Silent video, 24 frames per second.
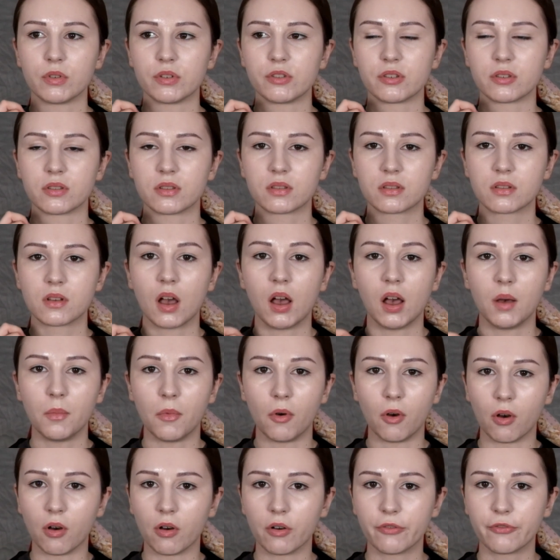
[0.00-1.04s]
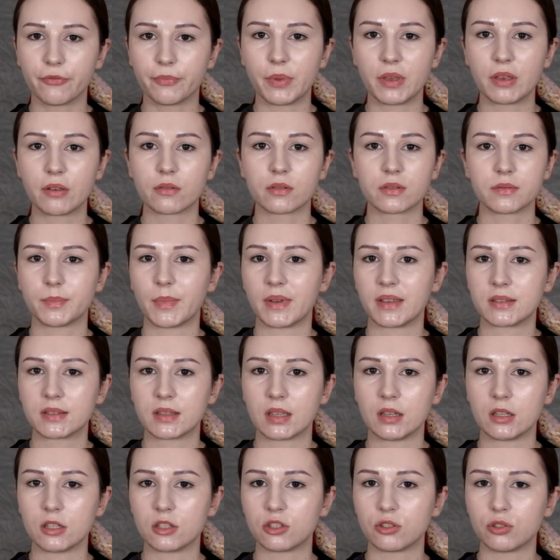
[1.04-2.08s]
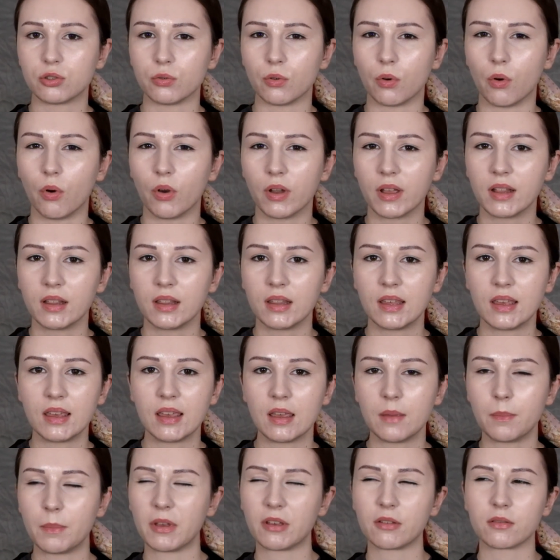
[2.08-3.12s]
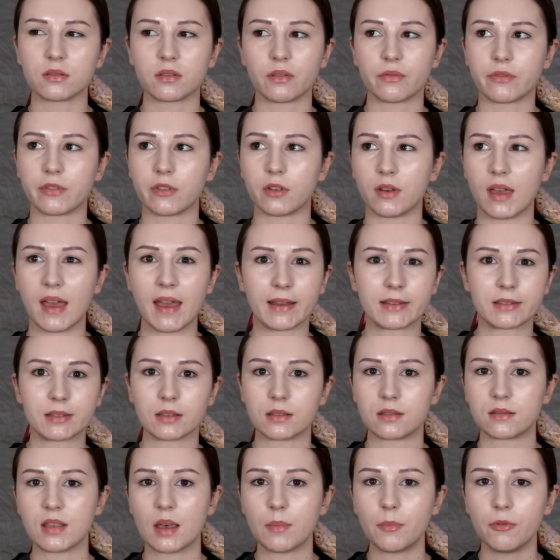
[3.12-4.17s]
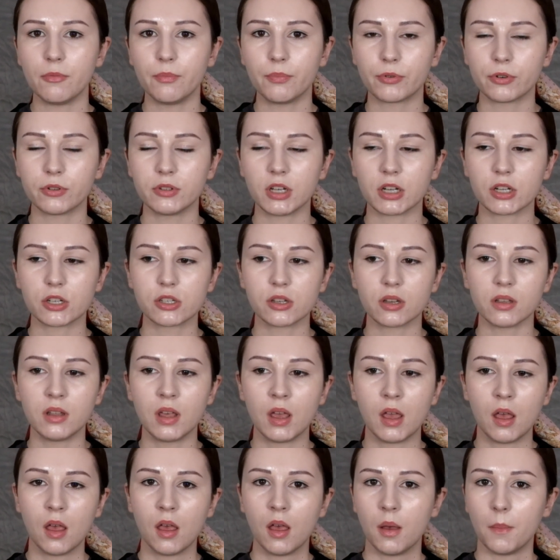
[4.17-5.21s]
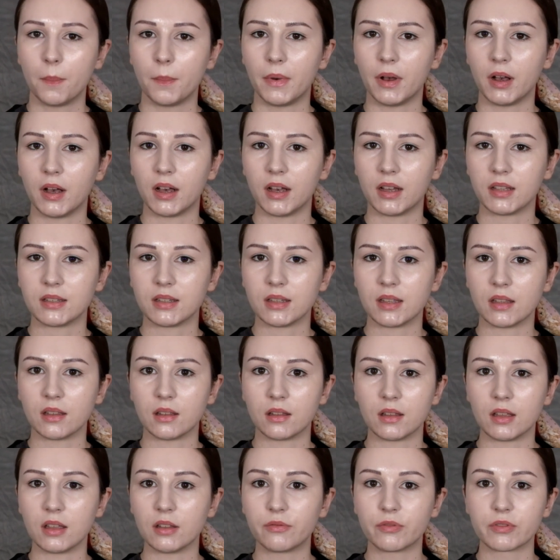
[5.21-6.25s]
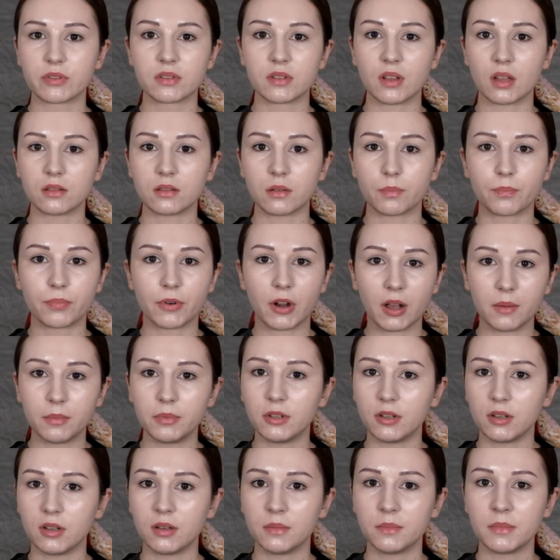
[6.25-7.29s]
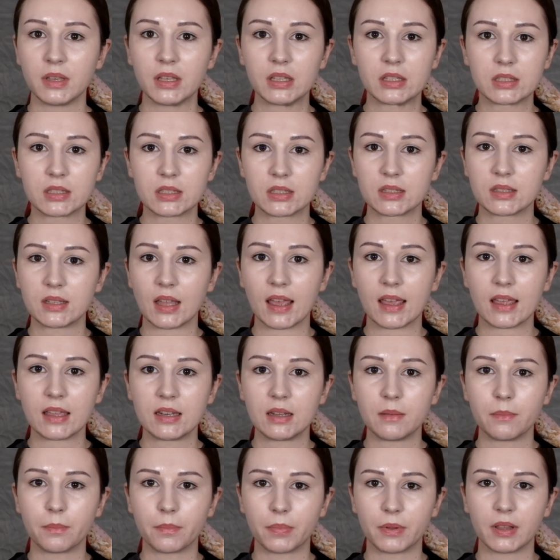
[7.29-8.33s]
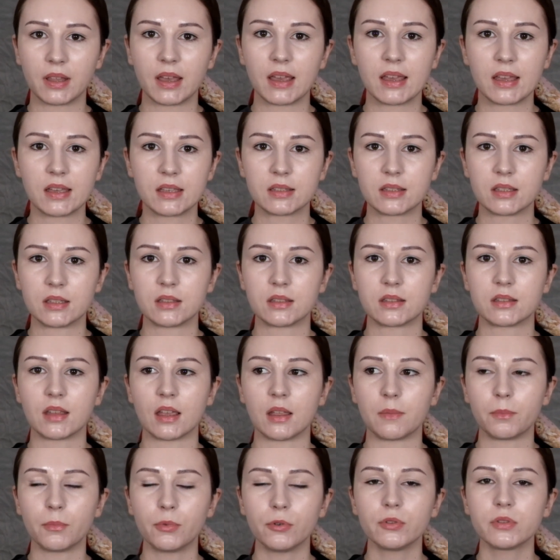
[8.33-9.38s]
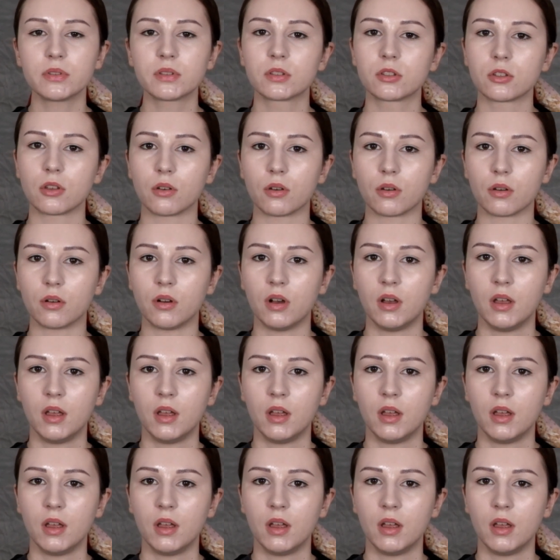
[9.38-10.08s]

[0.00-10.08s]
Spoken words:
just come off because my skin is too oily because of the excess sebum production, but it was not a problem. It stayed in place, it stayed put. So